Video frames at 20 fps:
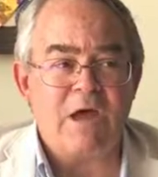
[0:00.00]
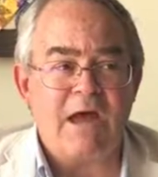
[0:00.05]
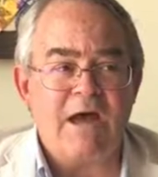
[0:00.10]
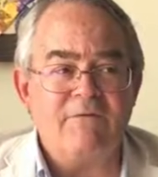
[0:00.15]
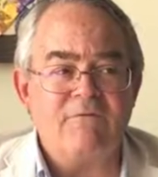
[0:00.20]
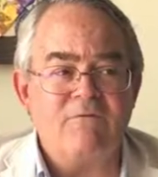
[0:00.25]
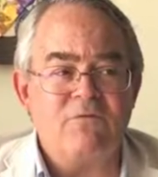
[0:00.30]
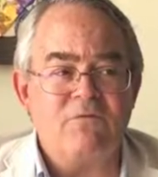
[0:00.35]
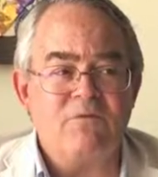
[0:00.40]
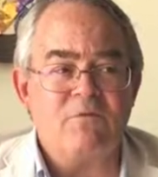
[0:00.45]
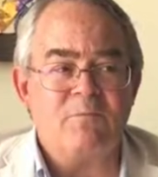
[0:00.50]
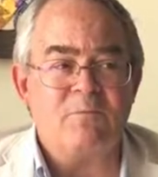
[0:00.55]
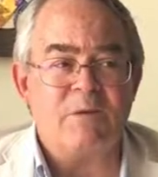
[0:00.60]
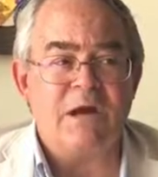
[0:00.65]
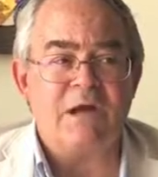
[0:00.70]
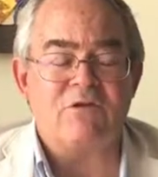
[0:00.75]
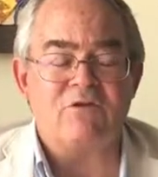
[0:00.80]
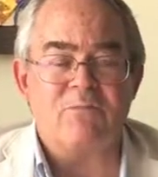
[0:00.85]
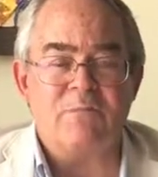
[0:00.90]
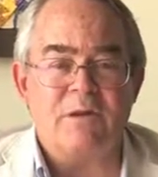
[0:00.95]
After
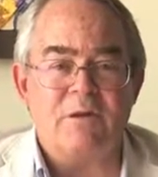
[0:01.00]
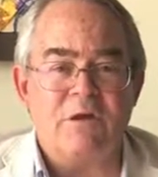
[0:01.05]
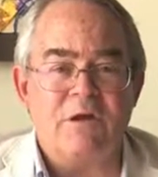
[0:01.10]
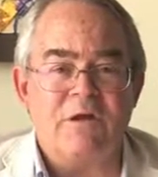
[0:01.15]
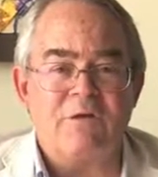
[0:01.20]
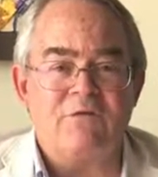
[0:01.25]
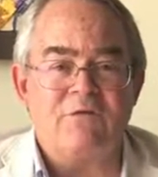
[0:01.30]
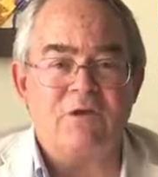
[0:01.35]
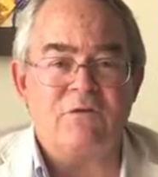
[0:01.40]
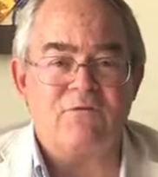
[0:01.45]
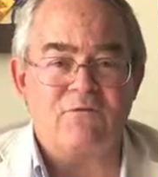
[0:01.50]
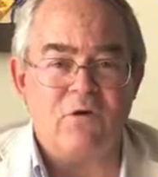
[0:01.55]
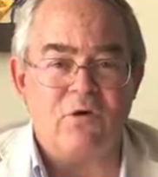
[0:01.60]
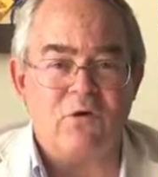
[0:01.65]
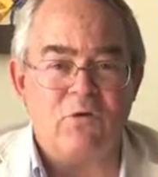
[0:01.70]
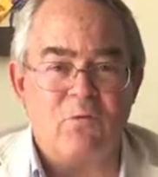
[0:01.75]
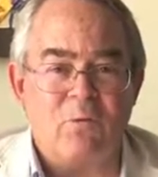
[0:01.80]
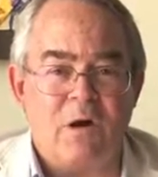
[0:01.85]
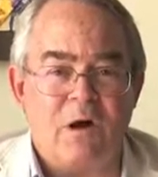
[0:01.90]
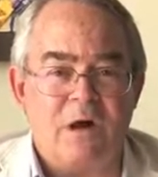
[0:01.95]
my experience at
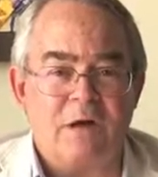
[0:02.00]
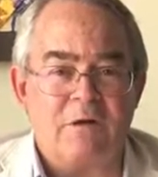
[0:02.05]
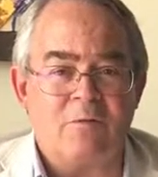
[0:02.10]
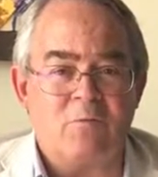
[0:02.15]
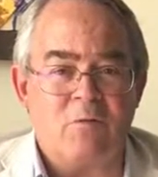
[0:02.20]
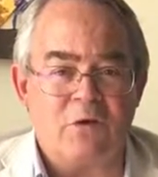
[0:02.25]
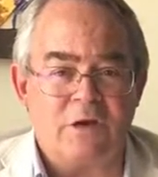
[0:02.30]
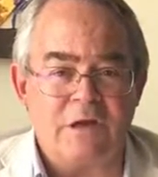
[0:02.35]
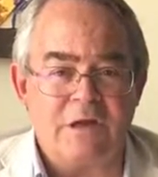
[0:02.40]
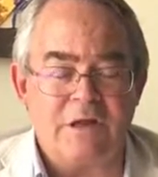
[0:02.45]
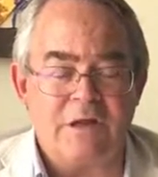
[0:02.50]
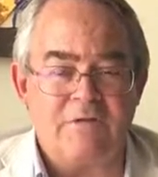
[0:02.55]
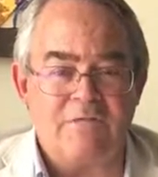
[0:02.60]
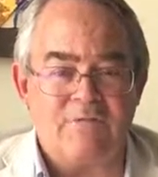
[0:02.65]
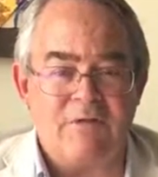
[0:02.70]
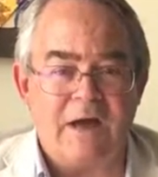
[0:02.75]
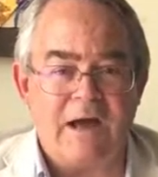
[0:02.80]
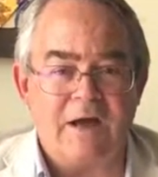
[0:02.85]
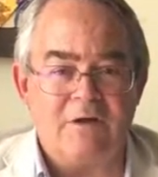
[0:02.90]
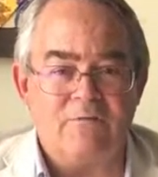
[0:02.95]
Photowatt, working in the
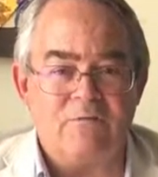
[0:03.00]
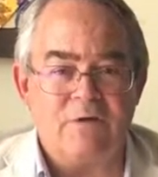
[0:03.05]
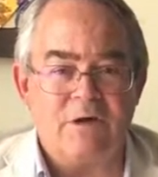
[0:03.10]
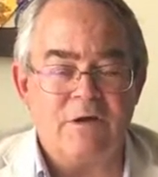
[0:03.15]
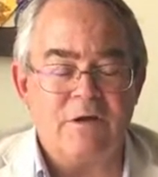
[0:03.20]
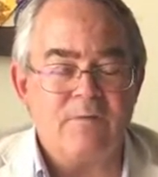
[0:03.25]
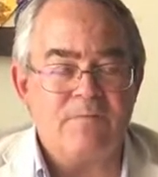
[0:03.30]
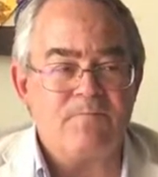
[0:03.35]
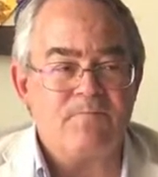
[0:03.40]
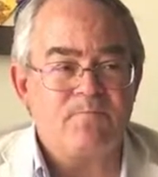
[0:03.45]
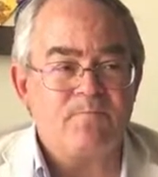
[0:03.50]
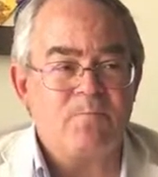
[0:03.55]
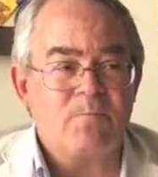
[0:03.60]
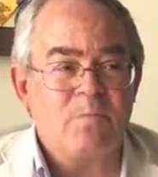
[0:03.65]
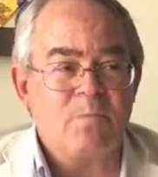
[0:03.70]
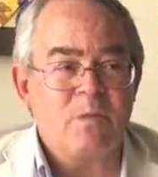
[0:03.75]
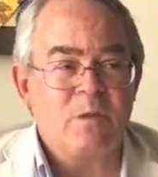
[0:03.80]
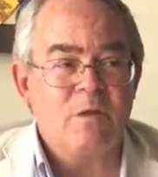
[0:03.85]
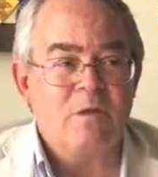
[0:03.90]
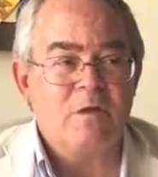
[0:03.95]
factory,
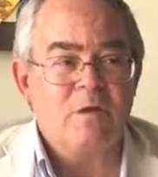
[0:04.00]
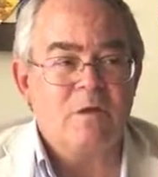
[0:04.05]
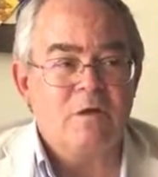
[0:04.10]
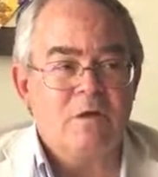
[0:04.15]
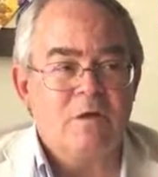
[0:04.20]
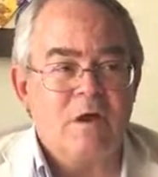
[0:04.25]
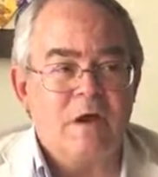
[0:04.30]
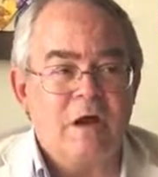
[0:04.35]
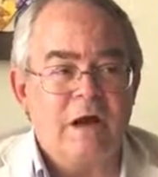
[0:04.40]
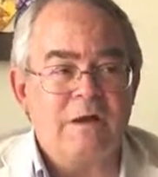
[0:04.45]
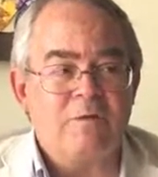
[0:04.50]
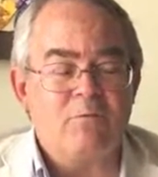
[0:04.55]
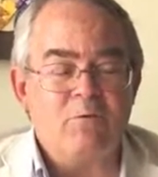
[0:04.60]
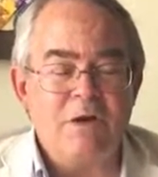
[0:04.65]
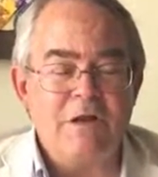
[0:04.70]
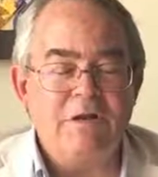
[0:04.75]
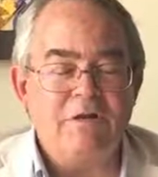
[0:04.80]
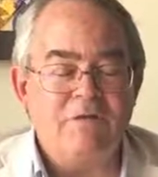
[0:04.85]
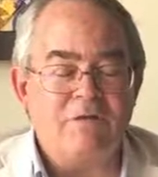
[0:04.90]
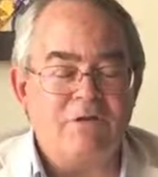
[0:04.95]
I
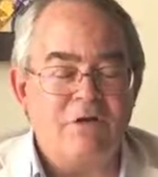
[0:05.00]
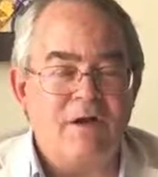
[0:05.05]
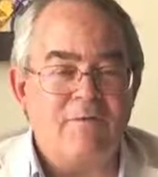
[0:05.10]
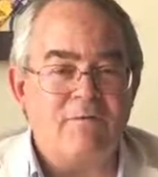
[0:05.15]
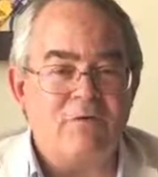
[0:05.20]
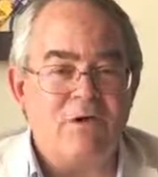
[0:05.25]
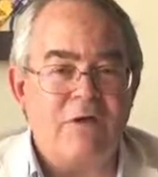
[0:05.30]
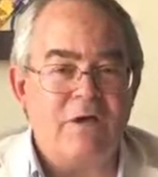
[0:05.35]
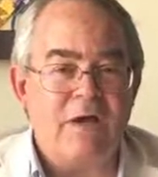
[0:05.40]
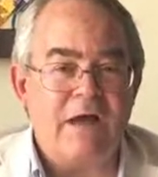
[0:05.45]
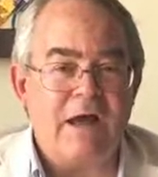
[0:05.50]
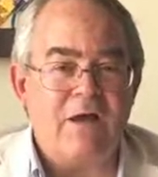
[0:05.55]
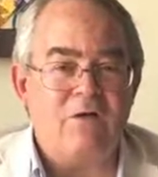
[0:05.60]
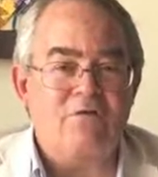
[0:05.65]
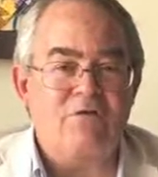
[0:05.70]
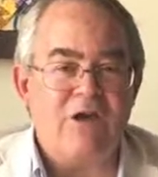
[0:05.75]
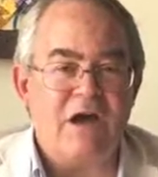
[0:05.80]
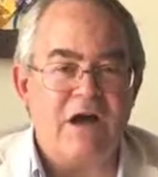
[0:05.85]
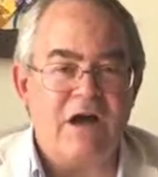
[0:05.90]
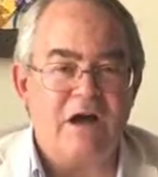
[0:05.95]
really discovered
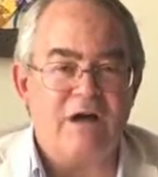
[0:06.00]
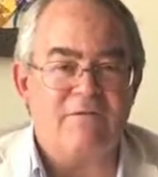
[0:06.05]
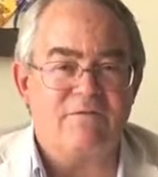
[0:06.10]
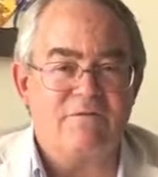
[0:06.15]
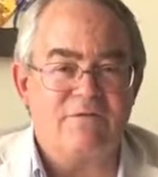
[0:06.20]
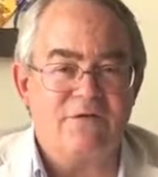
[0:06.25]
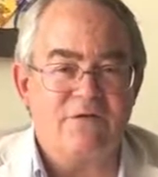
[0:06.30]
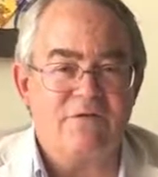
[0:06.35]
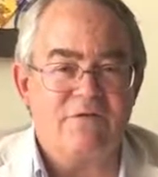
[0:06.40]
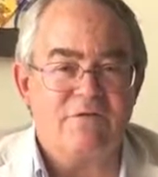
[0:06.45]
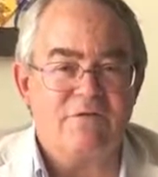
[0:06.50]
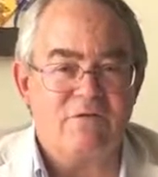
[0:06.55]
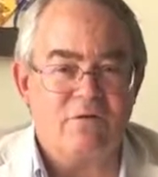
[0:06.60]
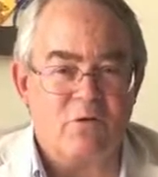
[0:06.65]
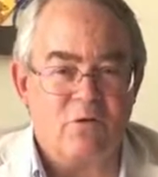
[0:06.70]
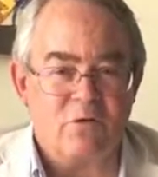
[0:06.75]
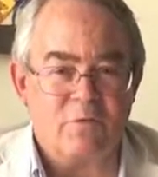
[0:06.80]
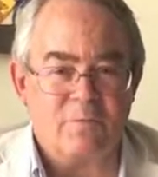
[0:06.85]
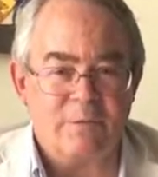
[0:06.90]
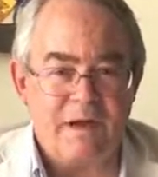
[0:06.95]
how tough
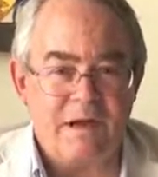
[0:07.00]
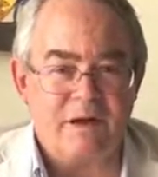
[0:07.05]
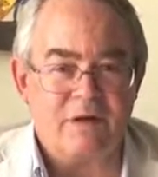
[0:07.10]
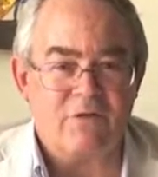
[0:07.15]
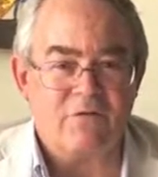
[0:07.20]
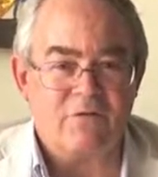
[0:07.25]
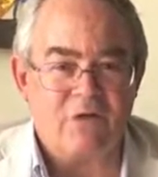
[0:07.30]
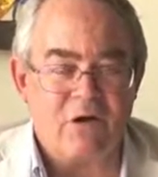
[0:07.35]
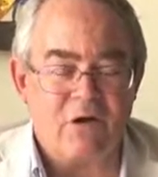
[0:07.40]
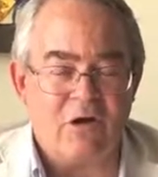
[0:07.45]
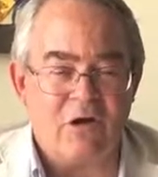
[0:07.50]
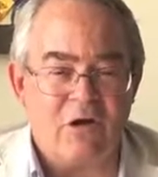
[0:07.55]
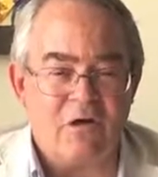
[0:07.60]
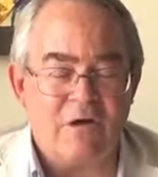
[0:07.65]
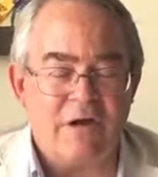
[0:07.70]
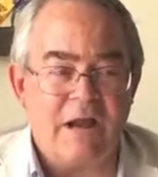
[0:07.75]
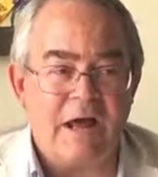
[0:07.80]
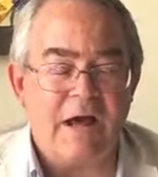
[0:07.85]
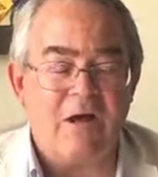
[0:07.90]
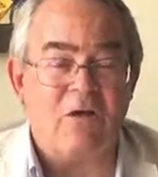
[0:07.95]
solar panels are
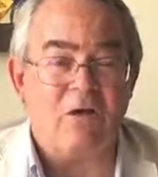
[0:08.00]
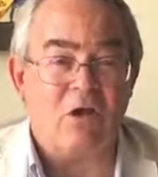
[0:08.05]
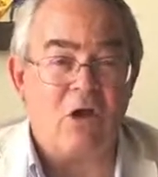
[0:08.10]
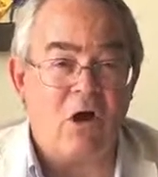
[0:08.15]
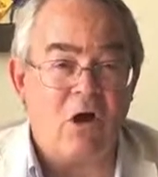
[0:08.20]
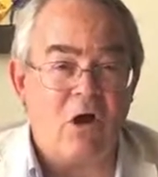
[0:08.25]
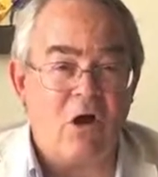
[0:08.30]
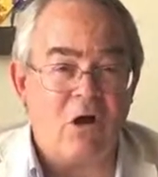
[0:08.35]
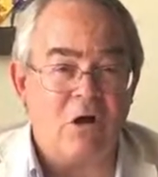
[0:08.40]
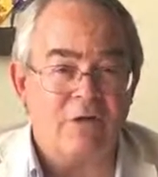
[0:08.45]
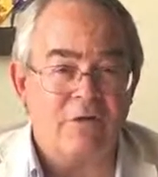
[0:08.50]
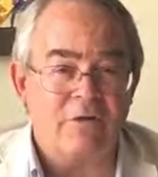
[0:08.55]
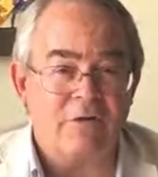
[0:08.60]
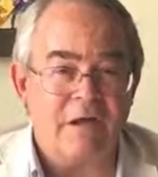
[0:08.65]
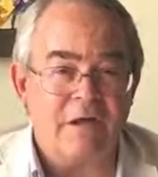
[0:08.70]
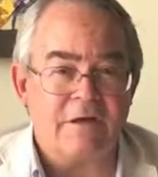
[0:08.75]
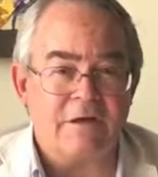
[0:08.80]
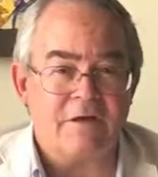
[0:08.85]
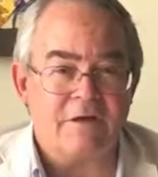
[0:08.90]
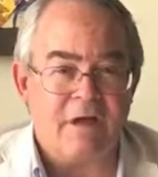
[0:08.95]
and how long
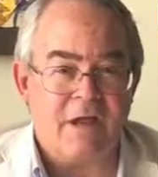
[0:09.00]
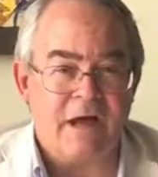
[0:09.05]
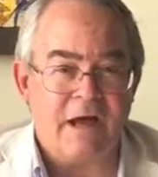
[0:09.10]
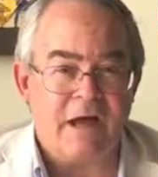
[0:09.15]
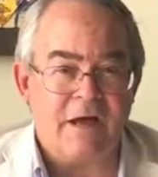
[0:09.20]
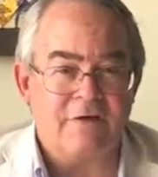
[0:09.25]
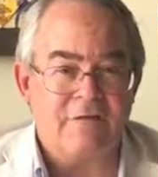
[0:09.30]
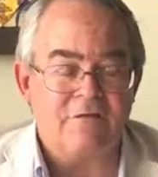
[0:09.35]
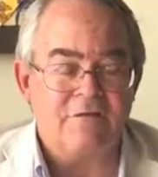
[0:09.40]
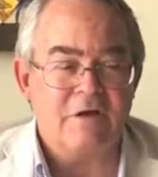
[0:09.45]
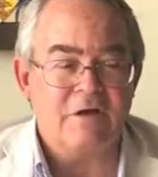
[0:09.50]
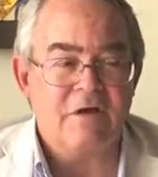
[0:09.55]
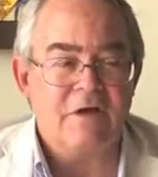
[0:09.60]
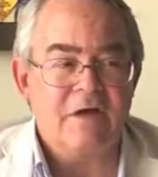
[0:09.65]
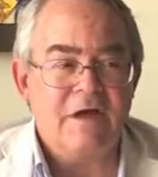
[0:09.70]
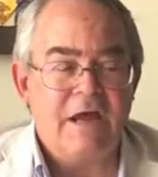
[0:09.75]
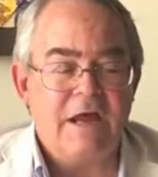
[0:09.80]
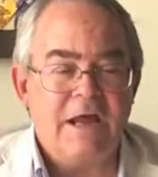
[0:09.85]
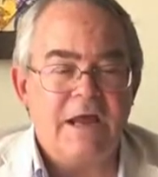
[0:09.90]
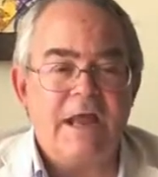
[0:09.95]
they can last
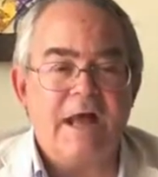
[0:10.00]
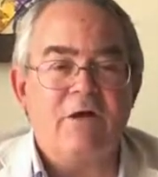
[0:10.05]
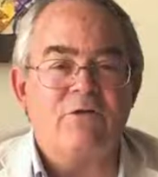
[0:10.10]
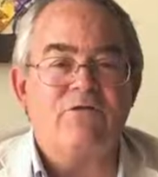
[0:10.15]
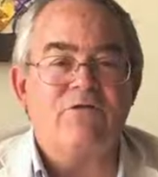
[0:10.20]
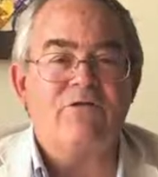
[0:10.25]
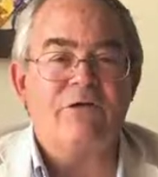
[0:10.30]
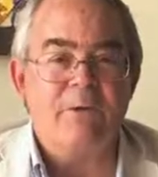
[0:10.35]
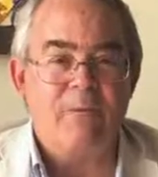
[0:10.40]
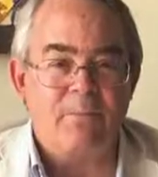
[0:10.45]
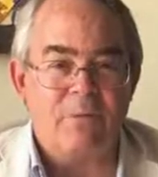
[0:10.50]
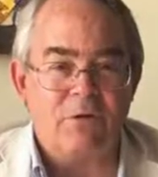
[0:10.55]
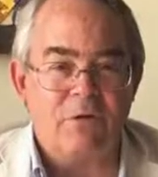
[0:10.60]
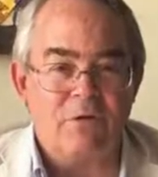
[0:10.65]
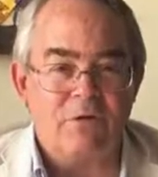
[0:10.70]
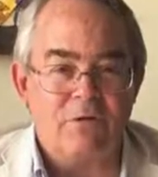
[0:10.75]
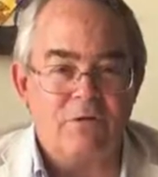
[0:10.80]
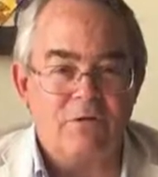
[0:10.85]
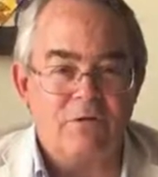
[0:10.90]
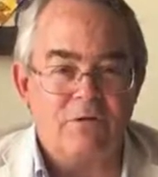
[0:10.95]
and how
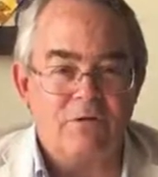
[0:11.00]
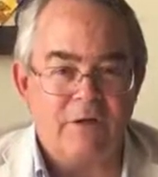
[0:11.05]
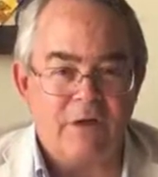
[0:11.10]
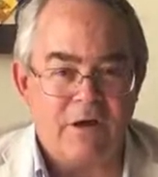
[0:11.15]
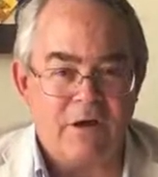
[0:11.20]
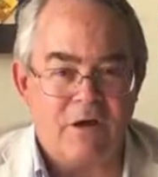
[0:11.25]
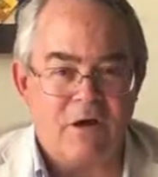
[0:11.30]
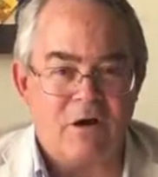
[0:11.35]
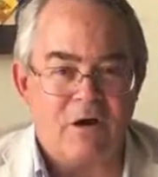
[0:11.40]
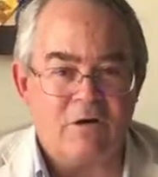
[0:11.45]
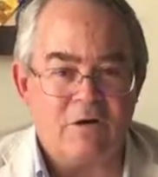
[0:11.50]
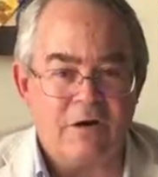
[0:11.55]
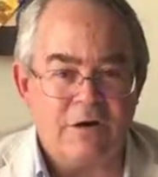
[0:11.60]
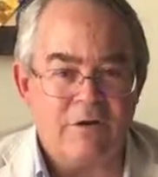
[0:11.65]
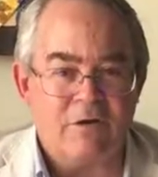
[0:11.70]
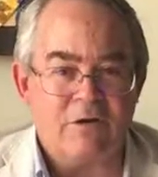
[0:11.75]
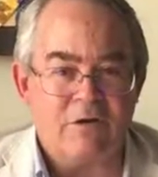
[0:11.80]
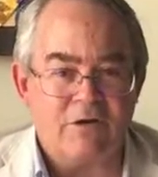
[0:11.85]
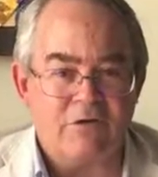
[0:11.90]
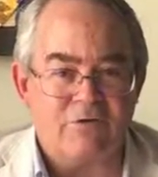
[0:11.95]
simple they are
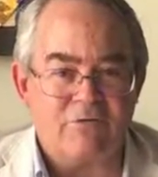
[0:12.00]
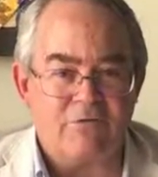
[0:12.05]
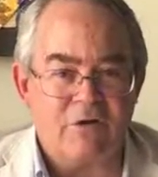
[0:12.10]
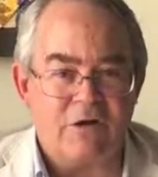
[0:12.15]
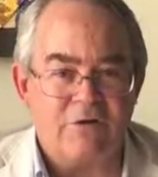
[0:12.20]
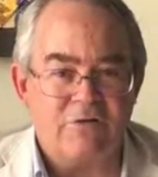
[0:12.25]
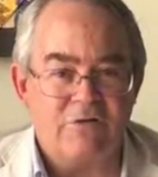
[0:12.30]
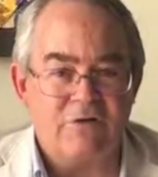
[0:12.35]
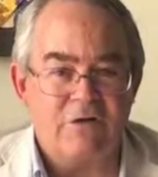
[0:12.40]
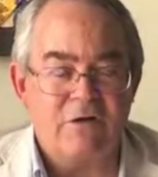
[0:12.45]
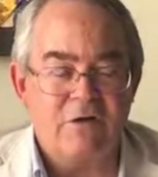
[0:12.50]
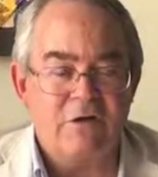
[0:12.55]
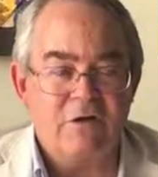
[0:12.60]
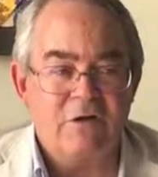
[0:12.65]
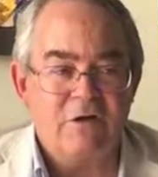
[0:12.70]
in their construction.